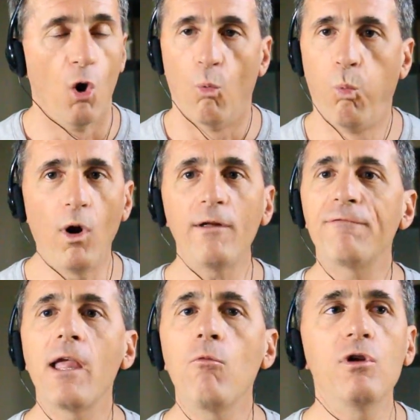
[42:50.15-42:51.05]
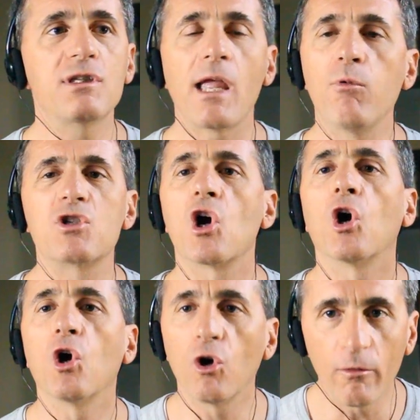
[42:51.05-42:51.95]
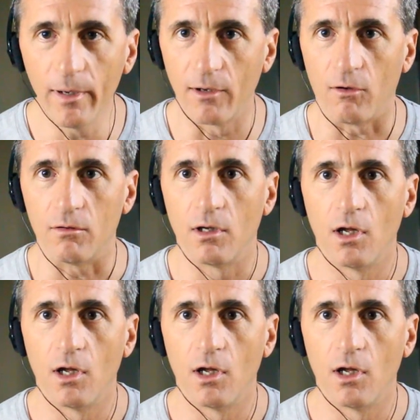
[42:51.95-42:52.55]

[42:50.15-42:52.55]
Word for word: What if they were terminal?